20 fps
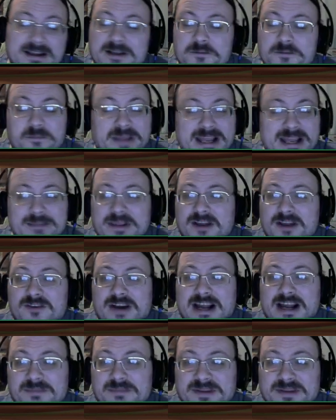could maybe
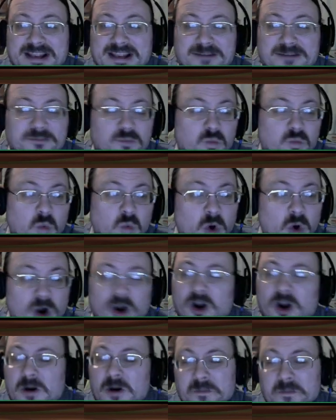grab, like,
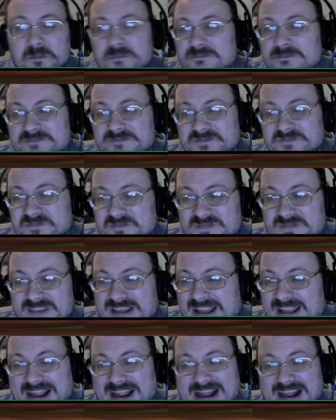Worm.
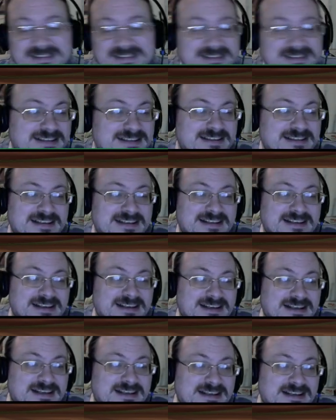Yeah. On the
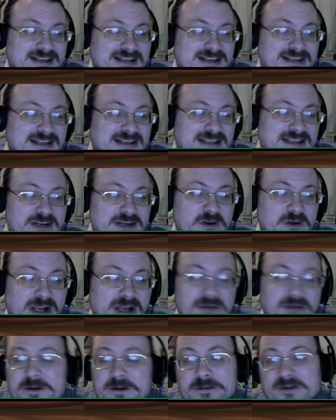news. I
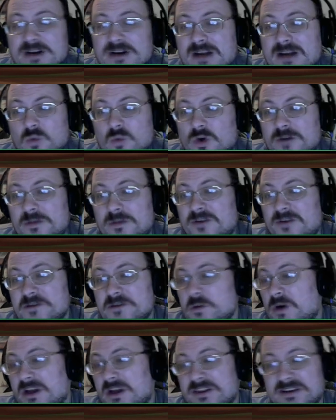could maybe grab Worm or a
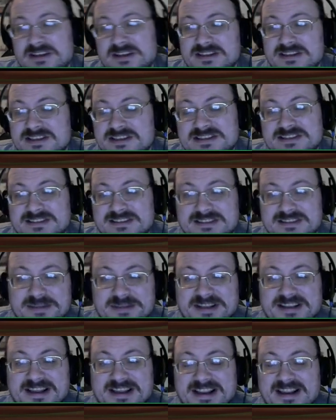few others to
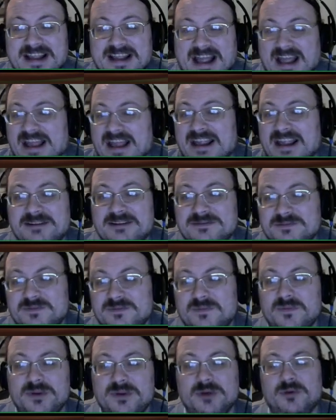be like, hey,
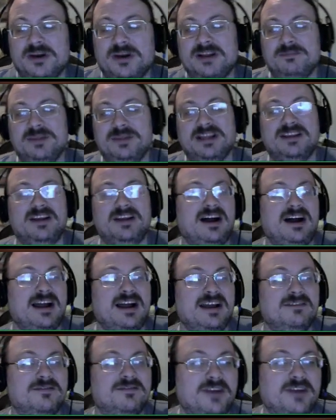you want to be
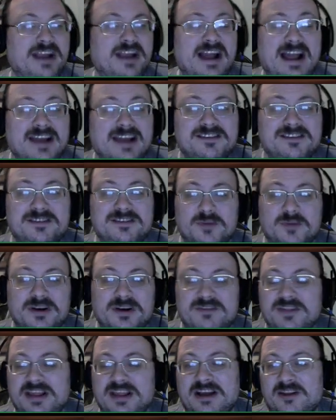live, react to
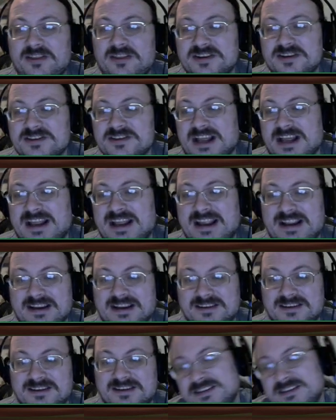whatever the hell they're
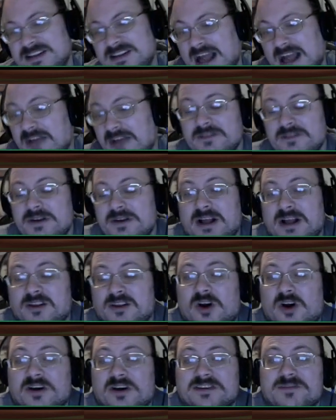saying. I don't even know how
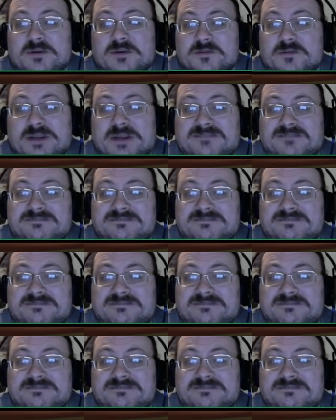long it's supposed to be.